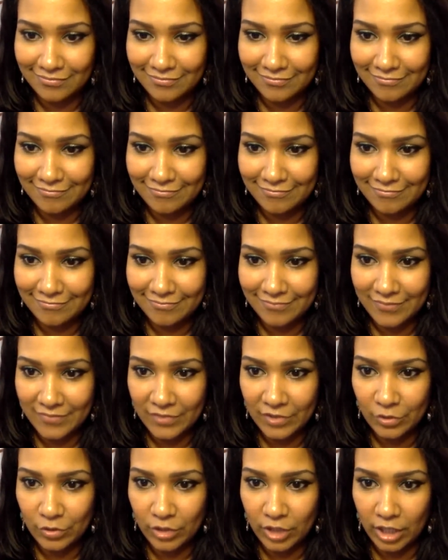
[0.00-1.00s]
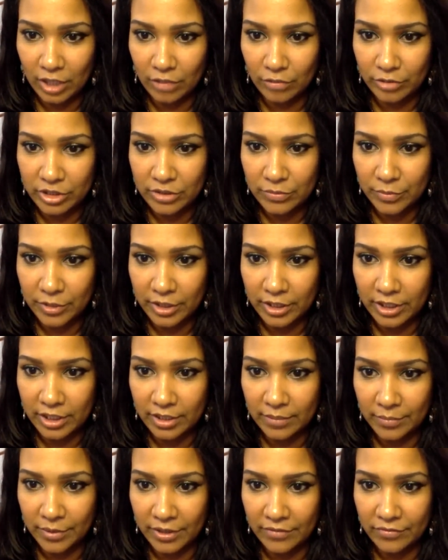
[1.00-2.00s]
Mm-hmm. You got a rich man. He
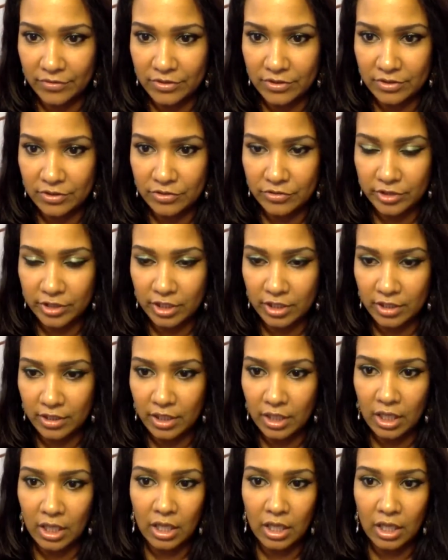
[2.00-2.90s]
can pay for surgery. Yeah.